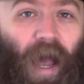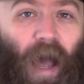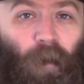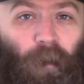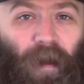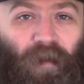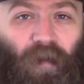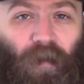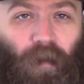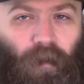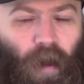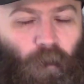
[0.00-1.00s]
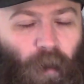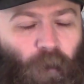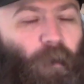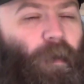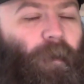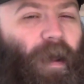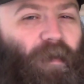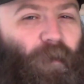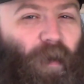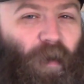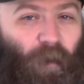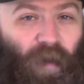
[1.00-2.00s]
I'll be back to... No, I won't be back
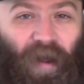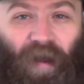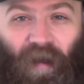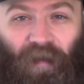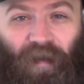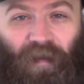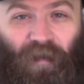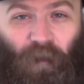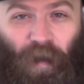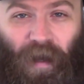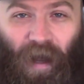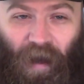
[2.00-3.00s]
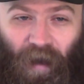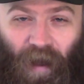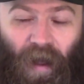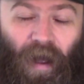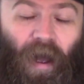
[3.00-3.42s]
tomorrow because it's the weekend.